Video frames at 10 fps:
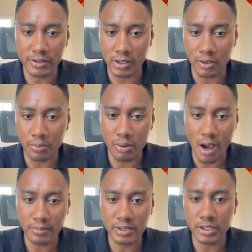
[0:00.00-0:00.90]
So the
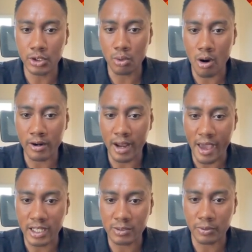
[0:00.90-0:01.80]
prompt, you are an
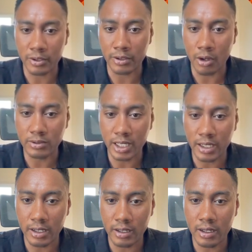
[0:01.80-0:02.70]
expert note
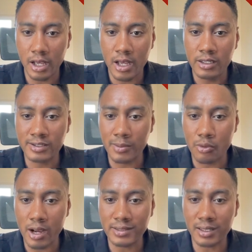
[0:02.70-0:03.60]
taker.
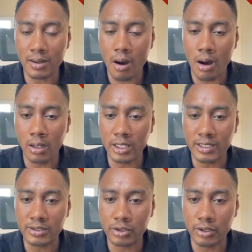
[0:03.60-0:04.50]
Summarize the call
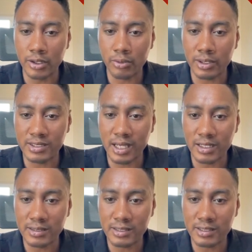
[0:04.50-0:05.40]
in 2 to 3
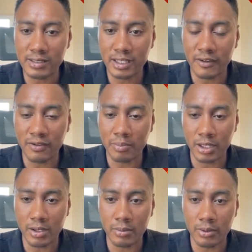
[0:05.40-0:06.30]
sentences if
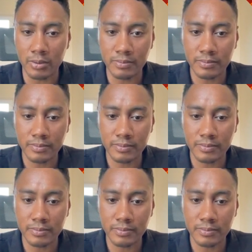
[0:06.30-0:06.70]
applicable.